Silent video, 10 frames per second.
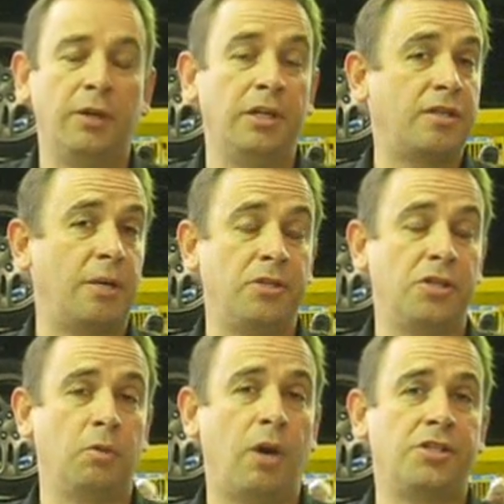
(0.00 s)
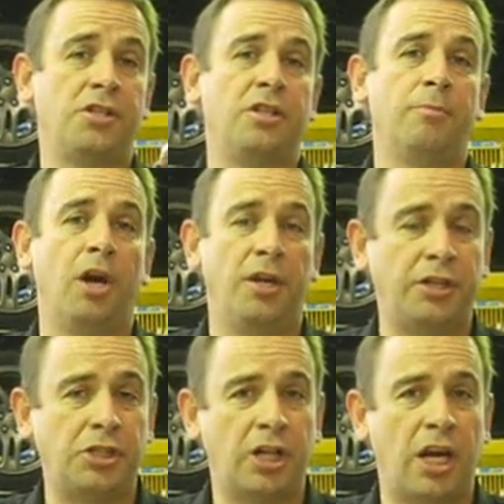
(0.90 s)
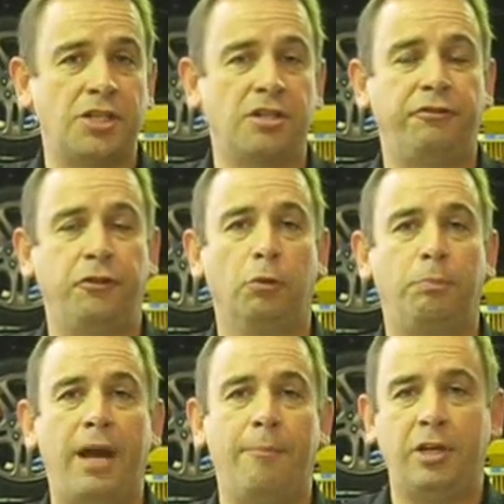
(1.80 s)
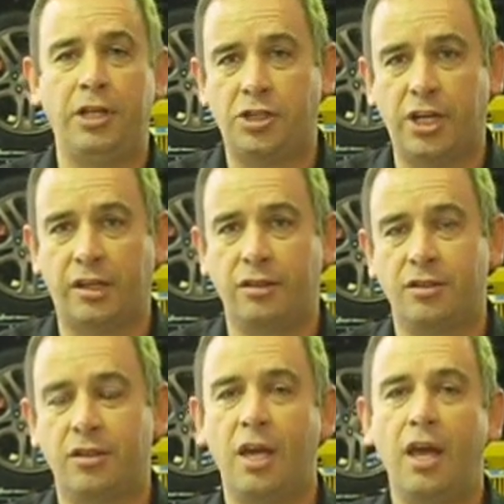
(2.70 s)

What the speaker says: and in some situations you might need to change the fuel pump and injectors